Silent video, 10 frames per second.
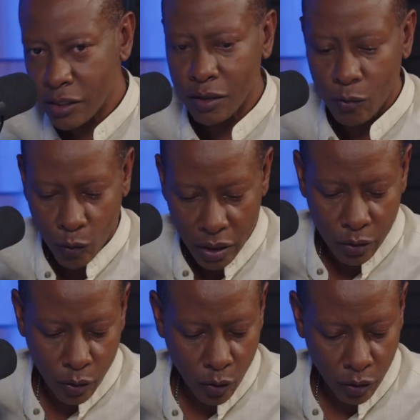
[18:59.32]
raising
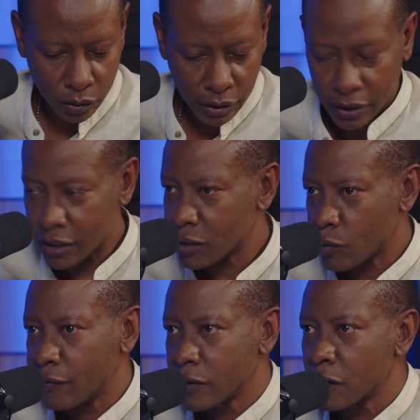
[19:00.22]
what I'd call, and
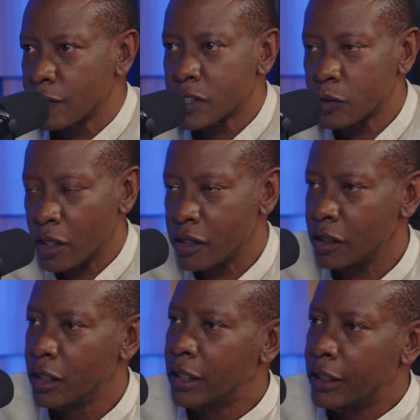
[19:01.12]
this is a reference obviously to
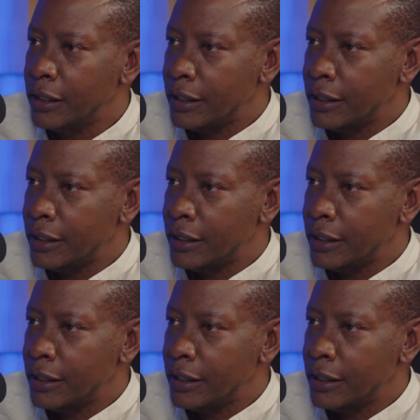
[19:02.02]
Kenya,